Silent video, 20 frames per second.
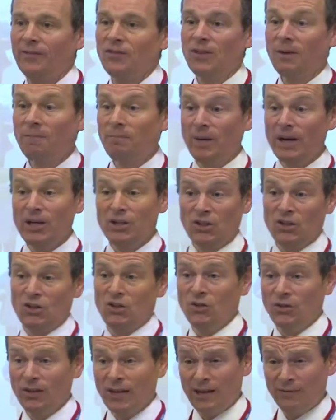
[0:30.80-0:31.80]
some patients
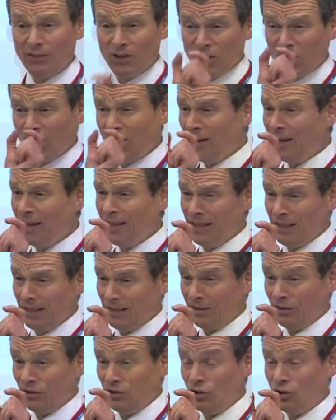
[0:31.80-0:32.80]
who can have a tiny
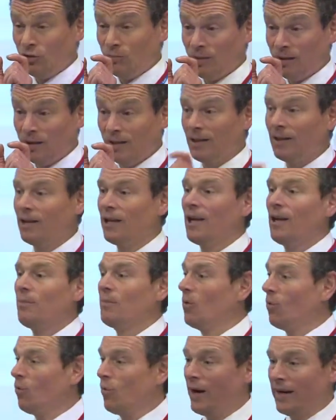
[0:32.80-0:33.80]
little tumour
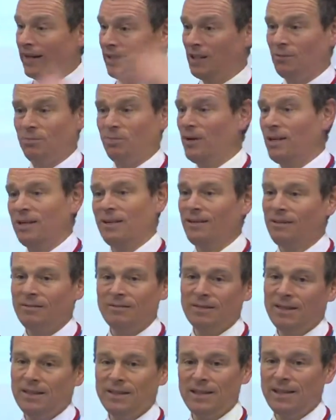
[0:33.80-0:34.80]
but widespread
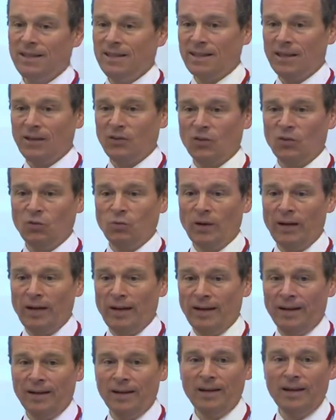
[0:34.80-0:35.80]
disease
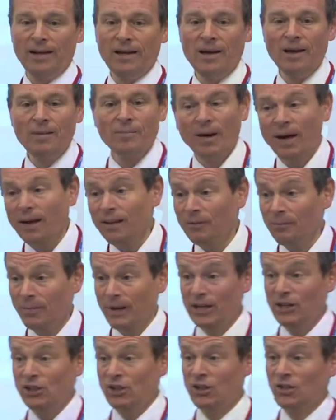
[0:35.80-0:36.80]
elsewhere. But other
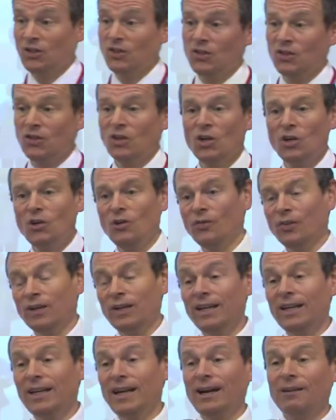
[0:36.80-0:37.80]
patients who've
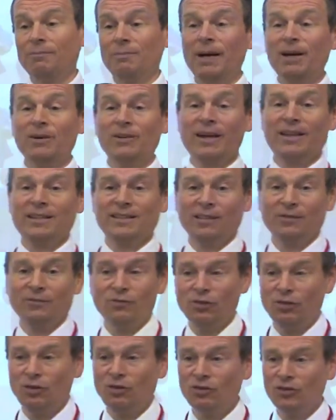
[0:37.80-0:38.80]
clearly had bowel cancer
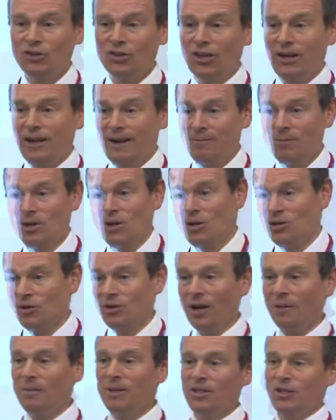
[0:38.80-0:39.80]
for a long time, who
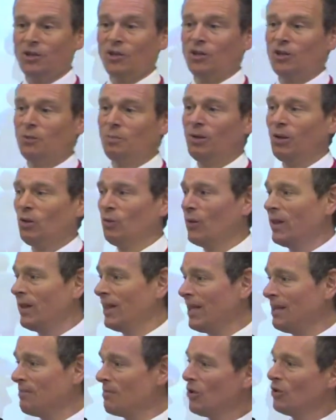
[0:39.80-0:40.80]
come into hospital with
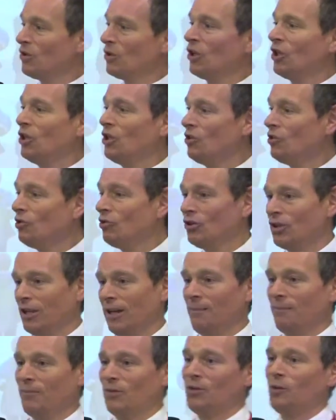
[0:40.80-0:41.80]
the most huge
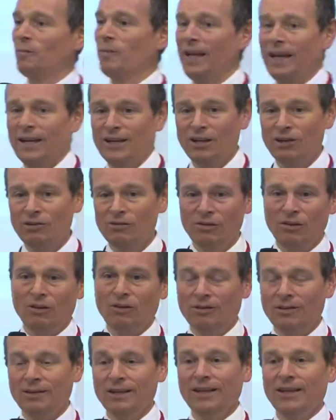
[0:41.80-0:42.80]
lumps from their
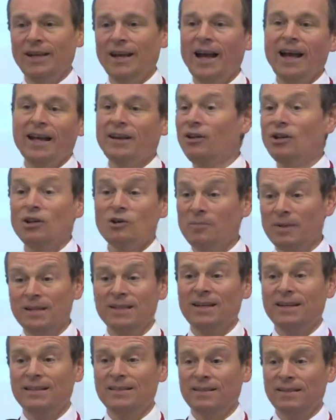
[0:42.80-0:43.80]
colon and no
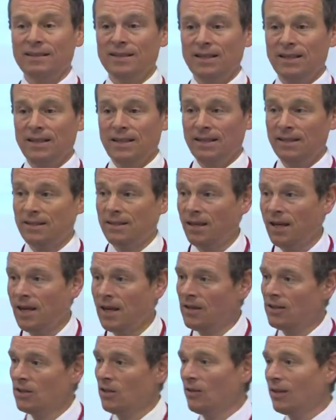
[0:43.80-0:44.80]
metastases.
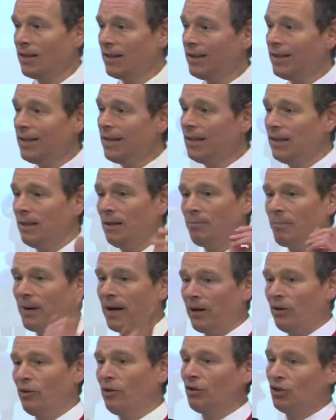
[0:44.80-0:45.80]
So clearly the
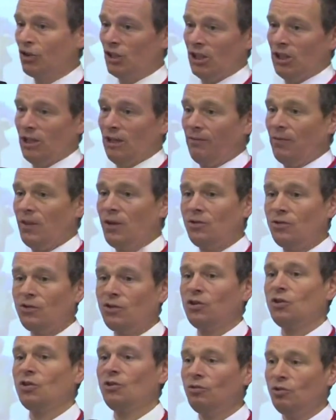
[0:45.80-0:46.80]
biology of
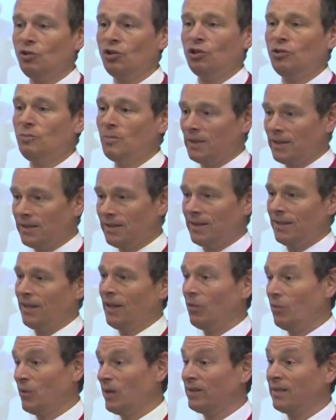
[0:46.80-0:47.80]
those two tumours, in
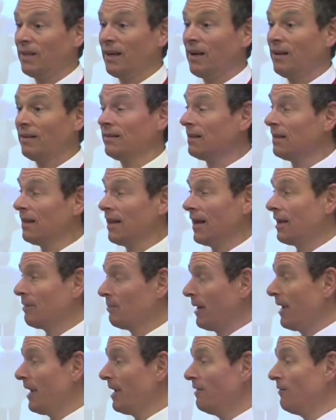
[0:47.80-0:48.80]
other words their underlying
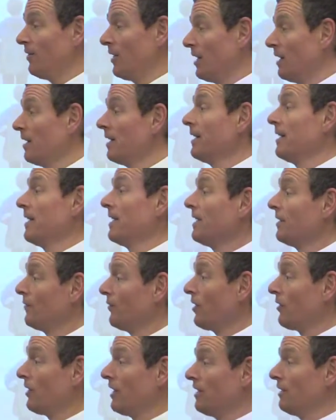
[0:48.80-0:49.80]
behaviour, is
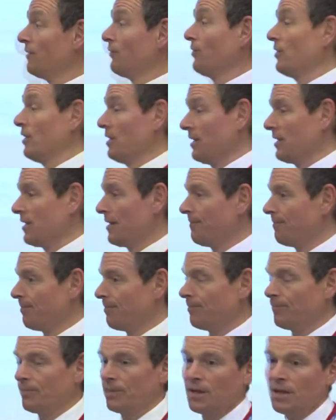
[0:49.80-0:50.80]
very different.
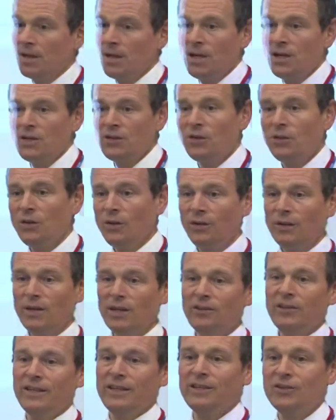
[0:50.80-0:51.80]
So the
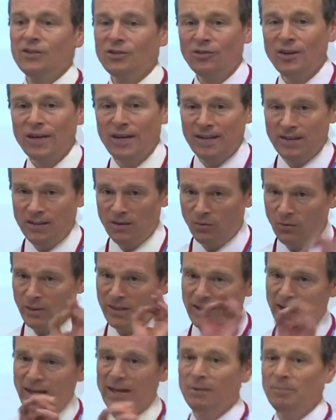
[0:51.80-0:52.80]
theory is great. We
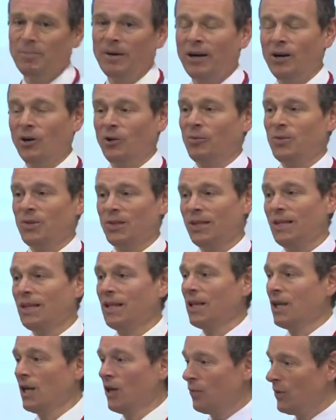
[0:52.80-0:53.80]
take a
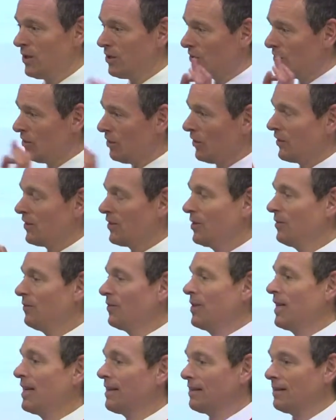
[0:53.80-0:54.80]
biopsy, we do lots of
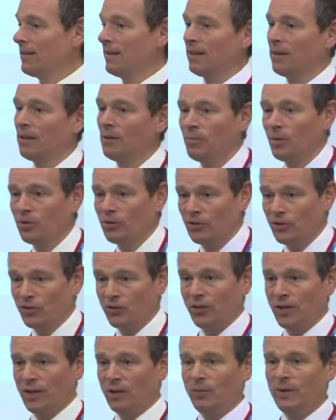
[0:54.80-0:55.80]
tests in the
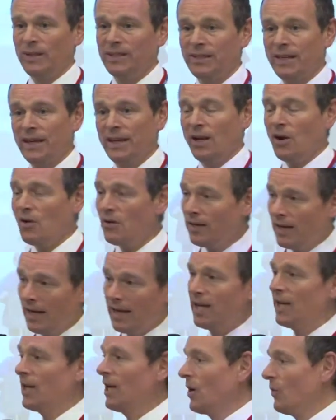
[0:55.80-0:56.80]
laboratory, and we say,
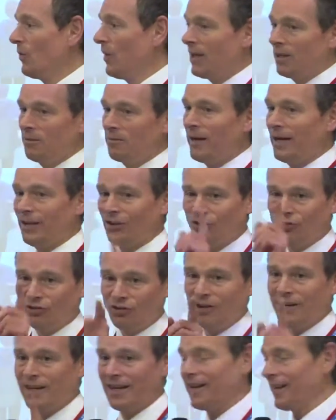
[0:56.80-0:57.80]
okay, we can match
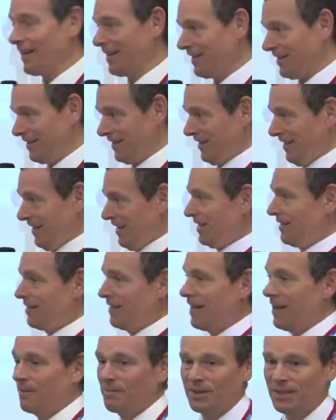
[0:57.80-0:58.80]
drug X to
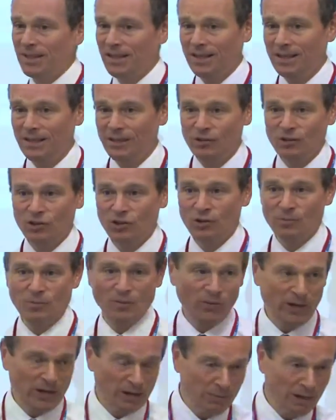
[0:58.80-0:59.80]
that particular tumour,
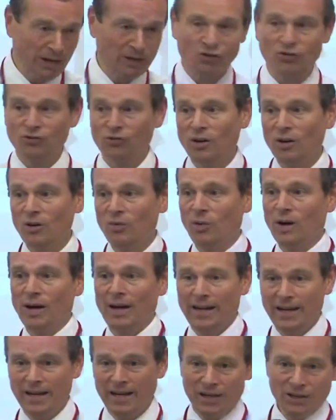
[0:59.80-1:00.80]
we can match drug
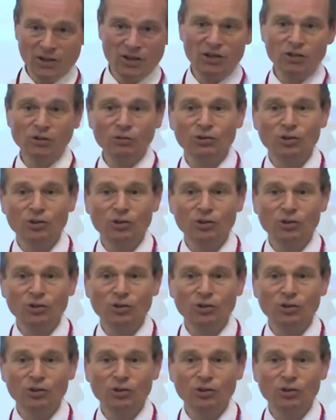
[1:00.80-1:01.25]
Y to your